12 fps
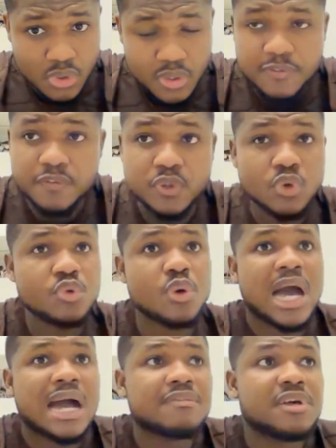If you know you
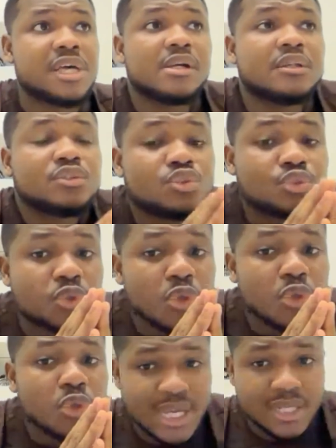have
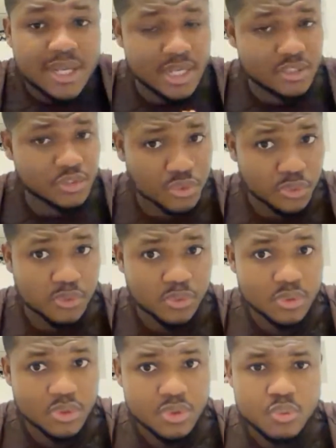trusted escrow
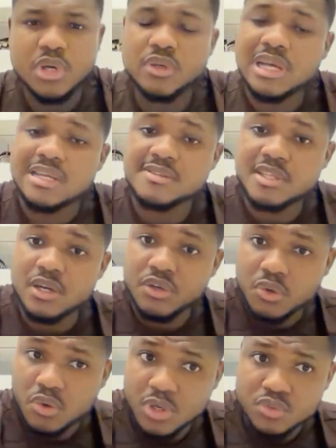where you can sell your
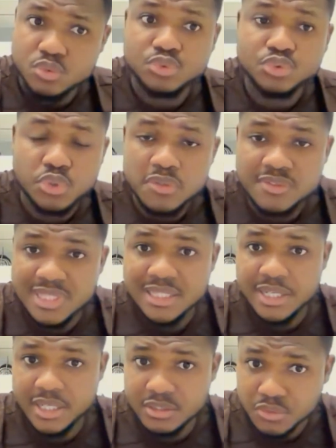coin to,
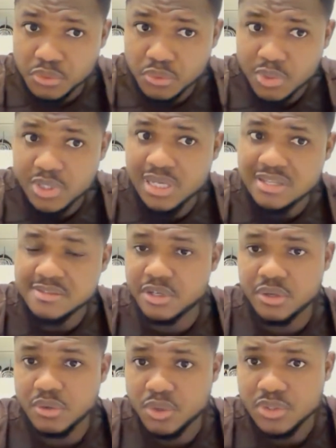trusted escrow where you can sell
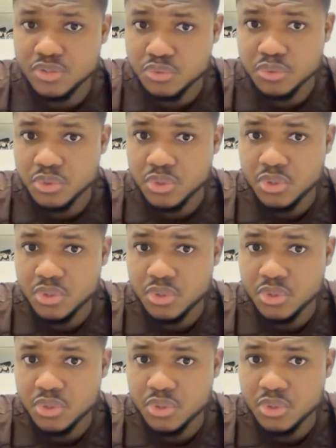your coin to,